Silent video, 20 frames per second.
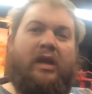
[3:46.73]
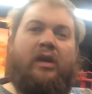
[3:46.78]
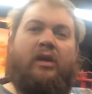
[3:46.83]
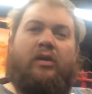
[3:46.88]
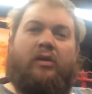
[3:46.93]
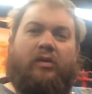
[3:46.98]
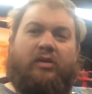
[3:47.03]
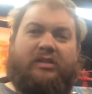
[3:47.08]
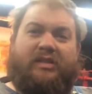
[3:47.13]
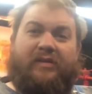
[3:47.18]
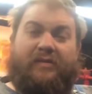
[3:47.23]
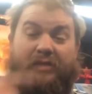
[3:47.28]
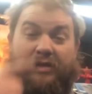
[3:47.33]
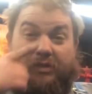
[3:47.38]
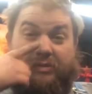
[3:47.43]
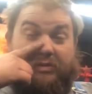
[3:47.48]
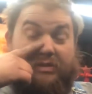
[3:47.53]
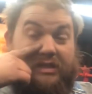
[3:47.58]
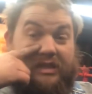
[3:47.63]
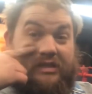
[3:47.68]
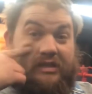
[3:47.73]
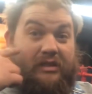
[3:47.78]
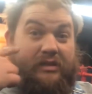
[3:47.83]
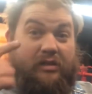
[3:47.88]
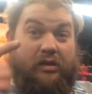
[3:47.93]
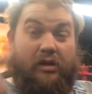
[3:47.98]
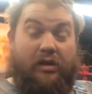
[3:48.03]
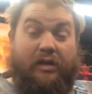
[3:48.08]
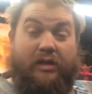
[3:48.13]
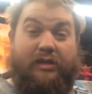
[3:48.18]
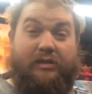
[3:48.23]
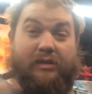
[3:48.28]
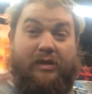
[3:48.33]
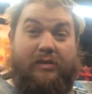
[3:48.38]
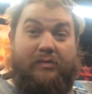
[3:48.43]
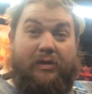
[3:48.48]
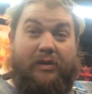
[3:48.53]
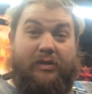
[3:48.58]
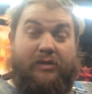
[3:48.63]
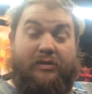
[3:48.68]
it's going to have the least resistance on it, because it's going to
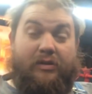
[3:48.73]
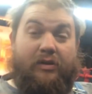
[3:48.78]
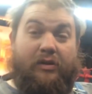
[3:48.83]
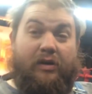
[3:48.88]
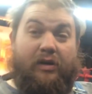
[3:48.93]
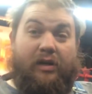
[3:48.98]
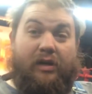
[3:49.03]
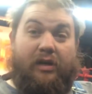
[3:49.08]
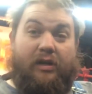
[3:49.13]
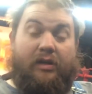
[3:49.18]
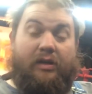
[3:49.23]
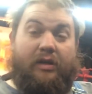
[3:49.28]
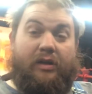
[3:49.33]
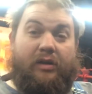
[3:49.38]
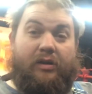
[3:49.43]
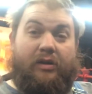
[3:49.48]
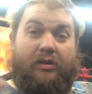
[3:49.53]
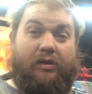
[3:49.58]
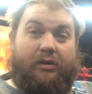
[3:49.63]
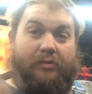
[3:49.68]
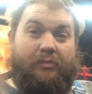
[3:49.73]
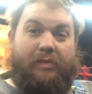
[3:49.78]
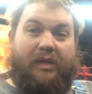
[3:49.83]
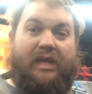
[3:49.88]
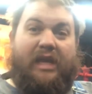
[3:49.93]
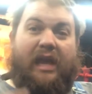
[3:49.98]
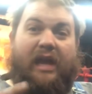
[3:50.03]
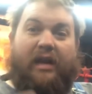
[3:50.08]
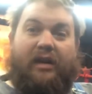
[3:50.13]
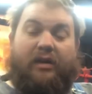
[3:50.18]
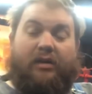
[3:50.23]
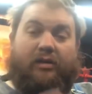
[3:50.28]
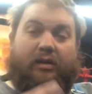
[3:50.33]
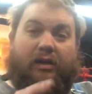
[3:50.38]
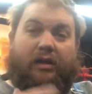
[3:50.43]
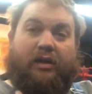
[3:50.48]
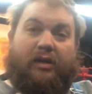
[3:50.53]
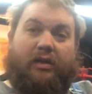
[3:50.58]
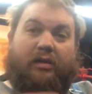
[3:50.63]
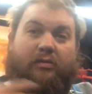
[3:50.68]
be able to turn it your
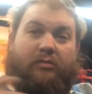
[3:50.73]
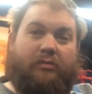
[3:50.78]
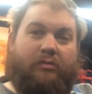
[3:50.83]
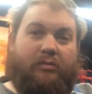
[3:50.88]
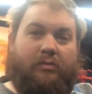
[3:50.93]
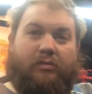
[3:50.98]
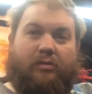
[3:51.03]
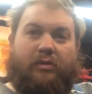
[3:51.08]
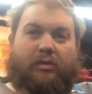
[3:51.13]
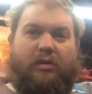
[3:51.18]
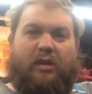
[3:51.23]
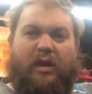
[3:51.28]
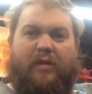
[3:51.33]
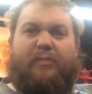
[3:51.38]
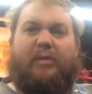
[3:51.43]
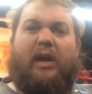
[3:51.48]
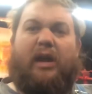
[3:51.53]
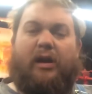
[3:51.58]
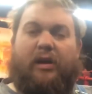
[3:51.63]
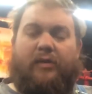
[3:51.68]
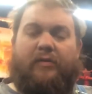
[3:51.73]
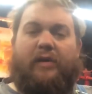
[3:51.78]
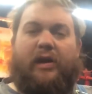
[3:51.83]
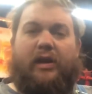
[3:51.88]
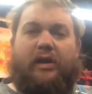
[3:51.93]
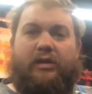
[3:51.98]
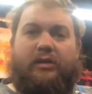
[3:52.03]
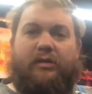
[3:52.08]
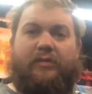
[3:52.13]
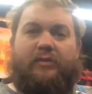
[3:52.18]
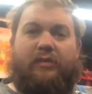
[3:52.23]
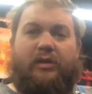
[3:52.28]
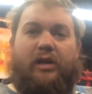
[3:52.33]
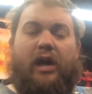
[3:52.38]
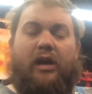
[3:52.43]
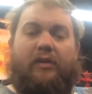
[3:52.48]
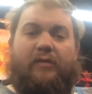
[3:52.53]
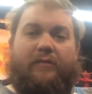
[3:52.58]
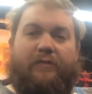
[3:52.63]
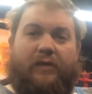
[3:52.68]
mechanically better advantage. If you're
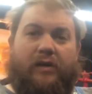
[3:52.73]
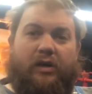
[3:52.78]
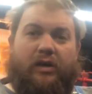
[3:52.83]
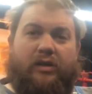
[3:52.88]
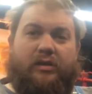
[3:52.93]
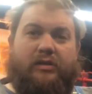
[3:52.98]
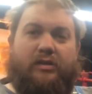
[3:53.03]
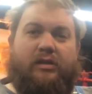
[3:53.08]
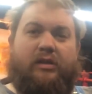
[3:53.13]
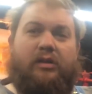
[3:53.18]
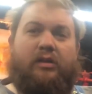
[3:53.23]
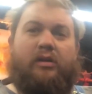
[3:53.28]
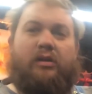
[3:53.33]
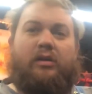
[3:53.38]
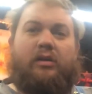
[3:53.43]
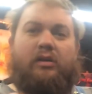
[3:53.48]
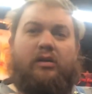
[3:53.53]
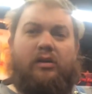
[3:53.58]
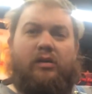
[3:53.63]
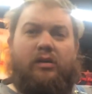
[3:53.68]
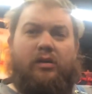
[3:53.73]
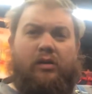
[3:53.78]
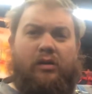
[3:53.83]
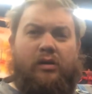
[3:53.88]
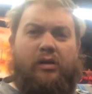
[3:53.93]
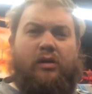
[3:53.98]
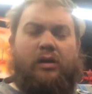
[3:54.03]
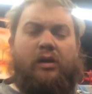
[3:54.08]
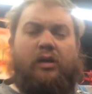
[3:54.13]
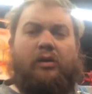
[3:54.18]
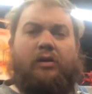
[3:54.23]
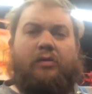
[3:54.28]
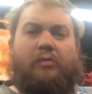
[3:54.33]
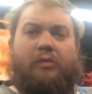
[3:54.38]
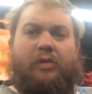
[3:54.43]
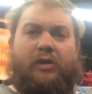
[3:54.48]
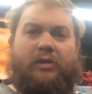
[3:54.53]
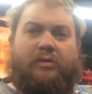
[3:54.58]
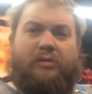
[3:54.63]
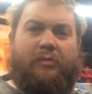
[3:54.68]
down in 1st, you know, your
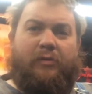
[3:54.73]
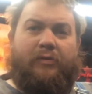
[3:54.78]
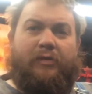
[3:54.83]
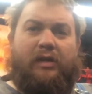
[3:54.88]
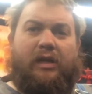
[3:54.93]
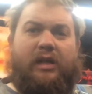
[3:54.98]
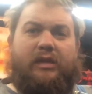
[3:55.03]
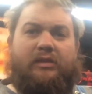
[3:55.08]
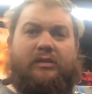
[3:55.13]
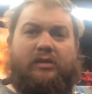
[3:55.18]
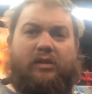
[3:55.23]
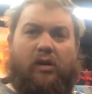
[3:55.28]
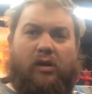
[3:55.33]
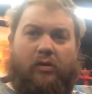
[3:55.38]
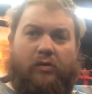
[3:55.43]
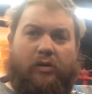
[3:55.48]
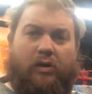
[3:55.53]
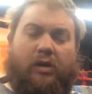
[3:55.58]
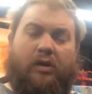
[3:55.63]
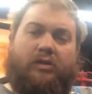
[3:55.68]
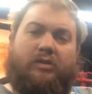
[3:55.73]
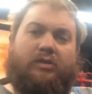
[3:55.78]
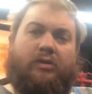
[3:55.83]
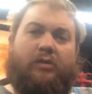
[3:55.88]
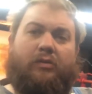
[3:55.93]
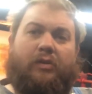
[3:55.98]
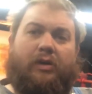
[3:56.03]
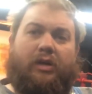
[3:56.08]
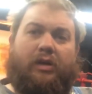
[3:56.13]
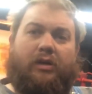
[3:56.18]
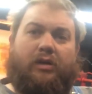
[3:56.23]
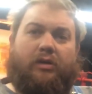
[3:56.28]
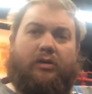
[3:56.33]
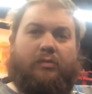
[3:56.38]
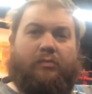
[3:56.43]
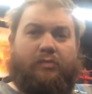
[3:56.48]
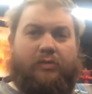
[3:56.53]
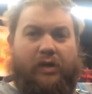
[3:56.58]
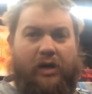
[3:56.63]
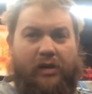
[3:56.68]
wheels are moving a lot slower, so when you're
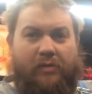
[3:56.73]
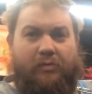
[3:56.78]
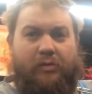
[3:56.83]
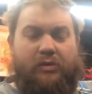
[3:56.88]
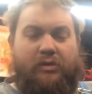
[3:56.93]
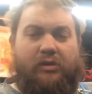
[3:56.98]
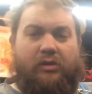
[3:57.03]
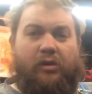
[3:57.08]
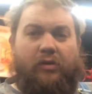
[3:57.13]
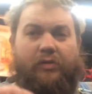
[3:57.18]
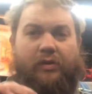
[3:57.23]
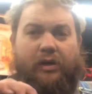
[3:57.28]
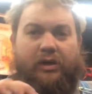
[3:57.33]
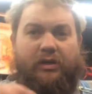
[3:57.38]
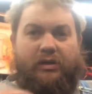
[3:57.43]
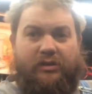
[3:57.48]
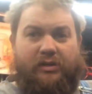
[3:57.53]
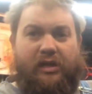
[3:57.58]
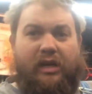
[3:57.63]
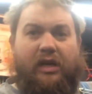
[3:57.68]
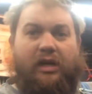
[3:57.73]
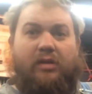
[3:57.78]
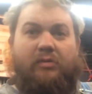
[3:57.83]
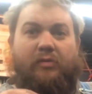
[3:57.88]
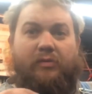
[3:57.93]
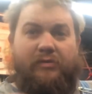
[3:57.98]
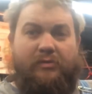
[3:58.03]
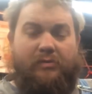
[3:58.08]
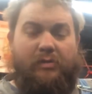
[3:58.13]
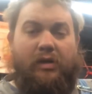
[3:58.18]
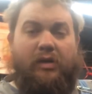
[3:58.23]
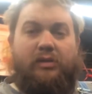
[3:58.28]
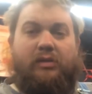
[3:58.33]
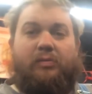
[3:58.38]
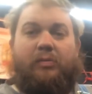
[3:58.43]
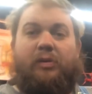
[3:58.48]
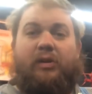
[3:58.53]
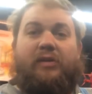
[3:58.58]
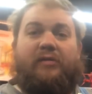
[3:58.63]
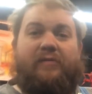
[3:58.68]
trying to push it over, your engine's not going to move as much. You
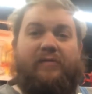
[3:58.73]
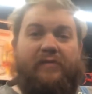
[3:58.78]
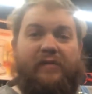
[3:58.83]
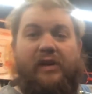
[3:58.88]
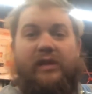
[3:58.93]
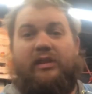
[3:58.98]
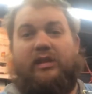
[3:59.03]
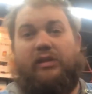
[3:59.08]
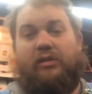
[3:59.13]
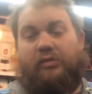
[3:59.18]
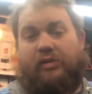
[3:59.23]
put it in 5th, and